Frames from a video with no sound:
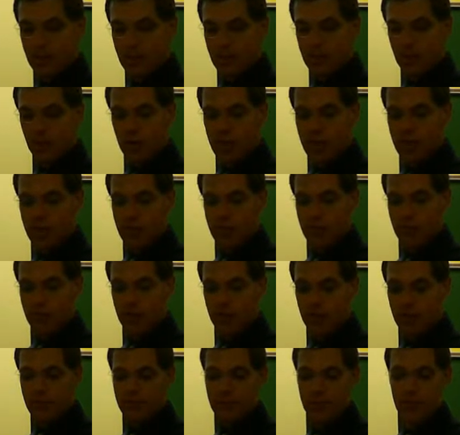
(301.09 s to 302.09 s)
and
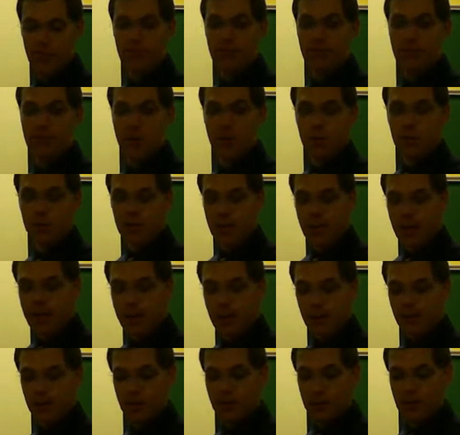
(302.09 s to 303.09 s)
which, if not evoked
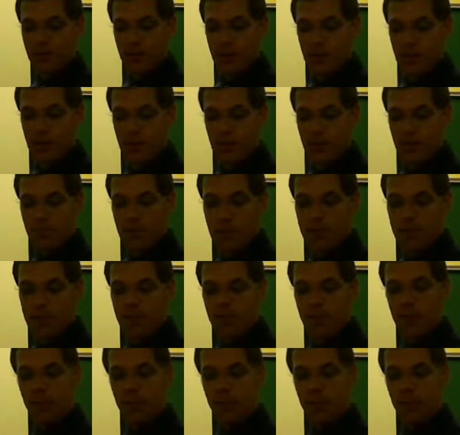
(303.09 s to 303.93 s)
now, may